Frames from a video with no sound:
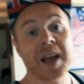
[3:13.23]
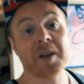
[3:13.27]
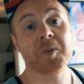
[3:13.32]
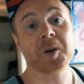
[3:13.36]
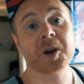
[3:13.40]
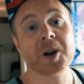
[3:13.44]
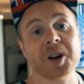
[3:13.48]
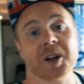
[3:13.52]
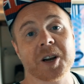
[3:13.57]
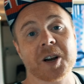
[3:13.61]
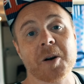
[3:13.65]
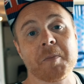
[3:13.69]
and
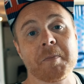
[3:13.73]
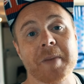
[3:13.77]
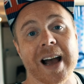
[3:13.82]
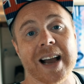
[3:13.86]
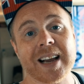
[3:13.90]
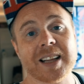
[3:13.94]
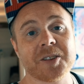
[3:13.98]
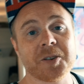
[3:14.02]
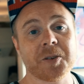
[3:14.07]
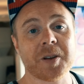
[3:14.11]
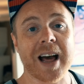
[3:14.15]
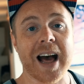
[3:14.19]
we're gonna come
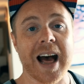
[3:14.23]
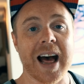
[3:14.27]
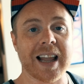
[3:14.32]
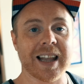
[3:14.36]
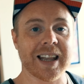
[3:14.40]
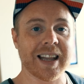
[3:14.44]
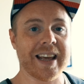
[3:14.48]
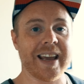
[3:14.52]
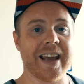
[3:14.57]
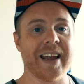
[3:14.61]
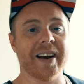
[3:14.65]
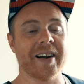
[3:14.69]
back to
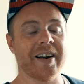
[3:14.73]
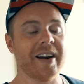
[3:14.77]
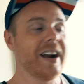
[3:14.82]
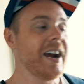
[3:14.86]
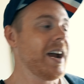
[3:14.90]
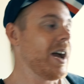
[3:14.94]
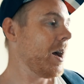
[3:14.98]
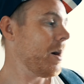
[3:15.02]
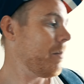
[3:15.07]
that later.